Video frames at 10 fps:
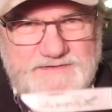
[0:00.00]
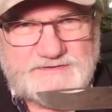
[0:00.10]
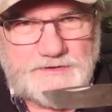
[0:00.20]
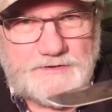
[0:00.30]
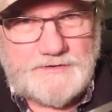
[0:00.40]

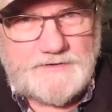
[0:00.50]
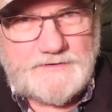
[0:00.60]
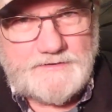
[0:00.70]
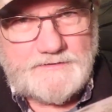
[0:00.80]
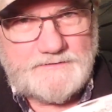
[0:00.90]
buster.
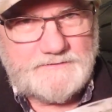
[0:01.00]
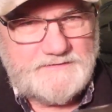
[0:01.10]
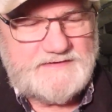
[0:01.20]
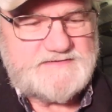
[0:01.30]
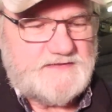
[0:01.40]

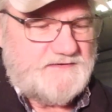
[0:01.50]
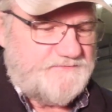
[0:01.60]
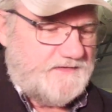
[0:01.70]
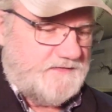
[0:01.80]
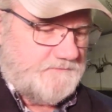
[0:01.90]
Nice
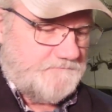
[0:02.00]
knife, eh?